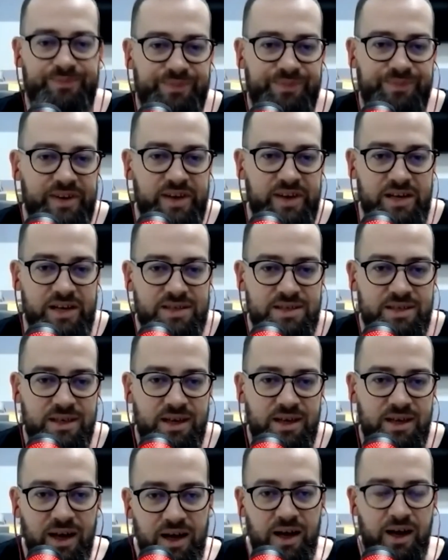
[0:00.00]
yes.
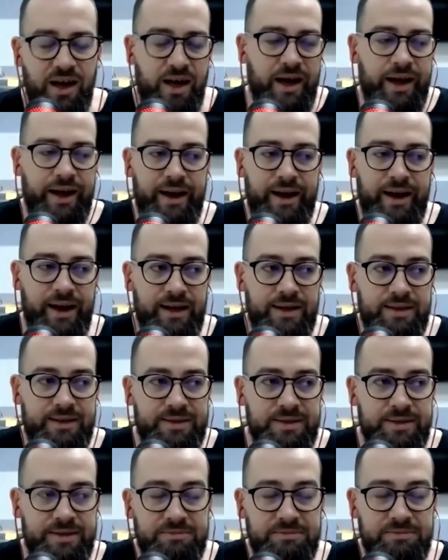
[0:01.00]
And
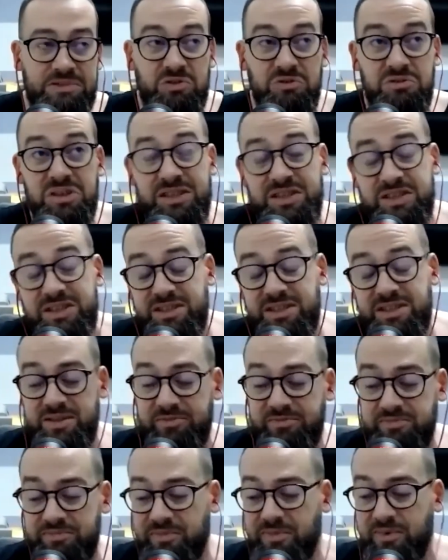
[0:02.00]
so it's
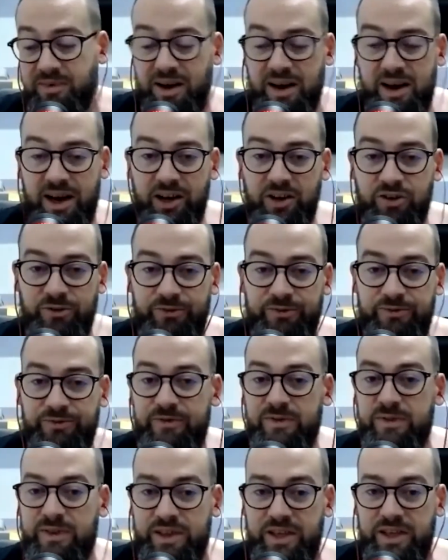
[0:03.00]
kind of
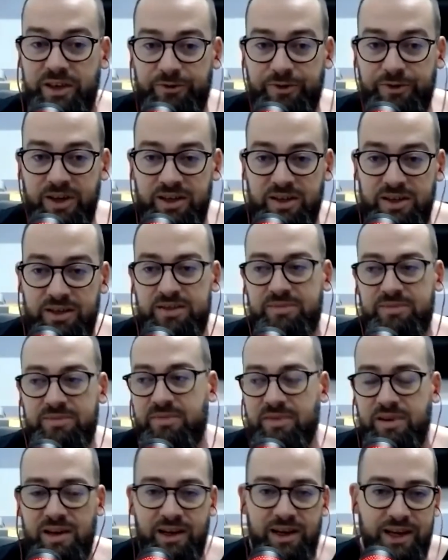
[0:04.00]
different.
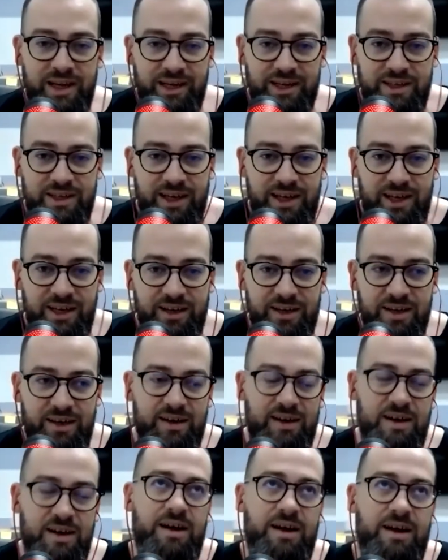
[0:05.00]
LinkedIn,
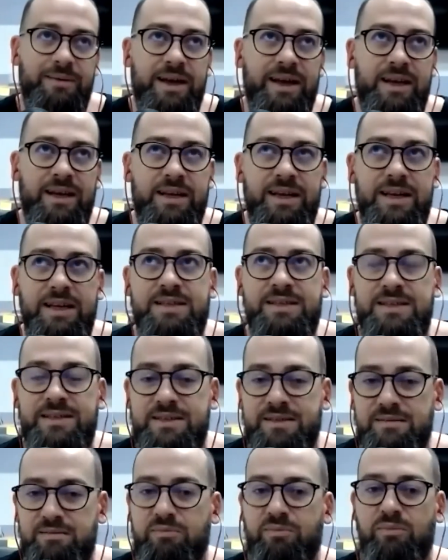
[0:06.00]
I mean,
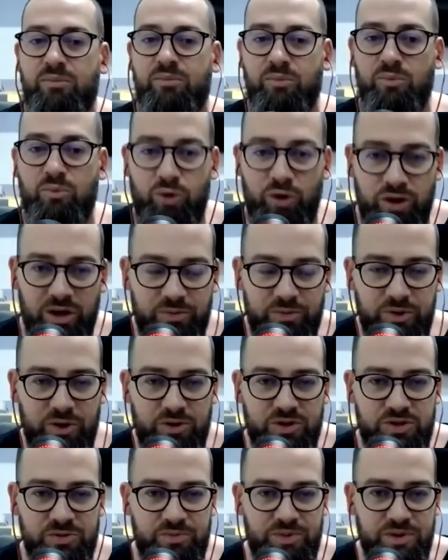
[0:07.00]
it's more
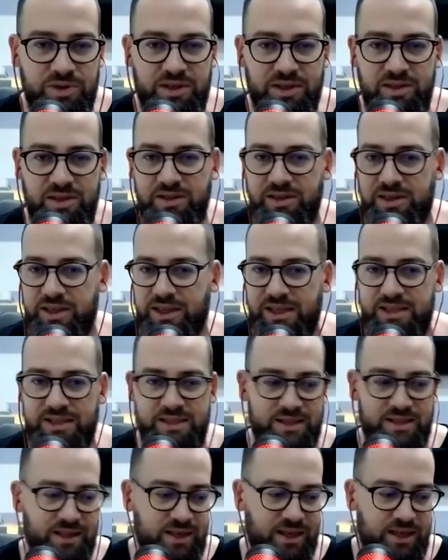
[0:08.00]
approachable.
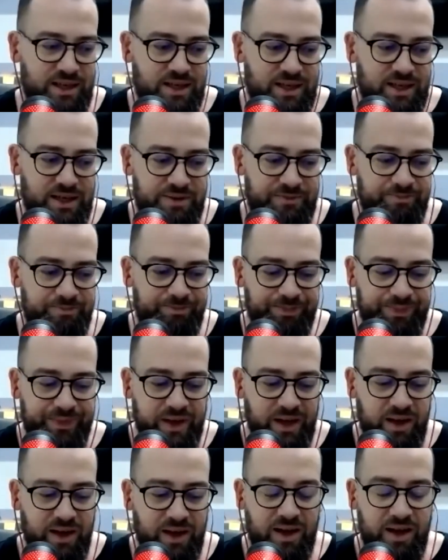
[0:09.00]
It's um,
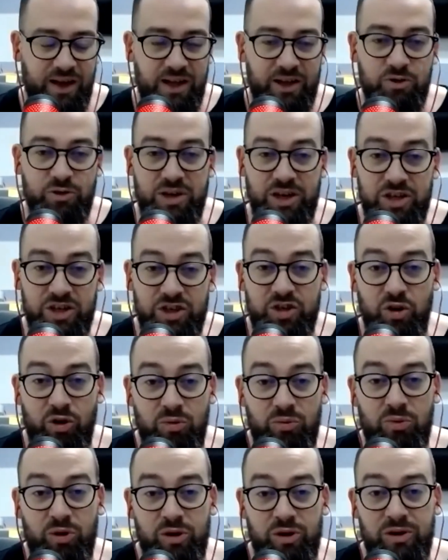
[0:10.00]
you can show
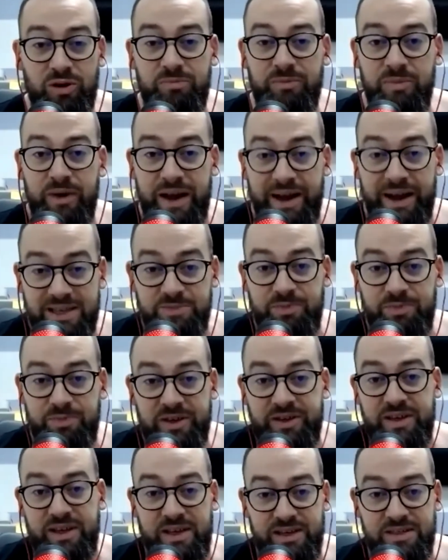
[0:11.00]
more
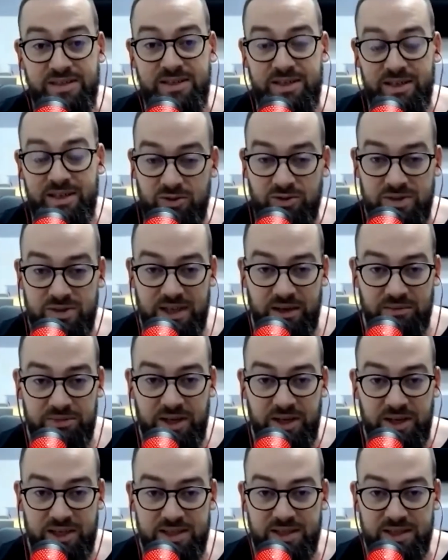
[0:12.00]
expertise into some
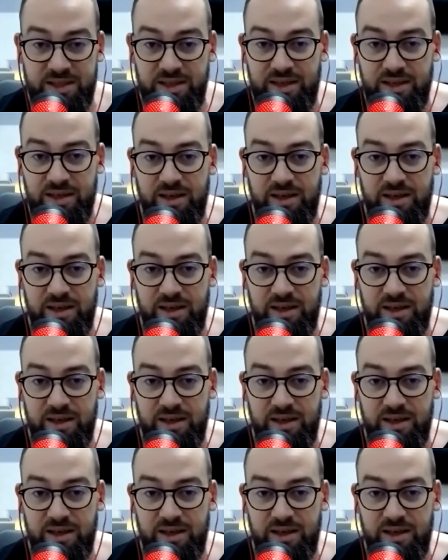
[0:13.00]
things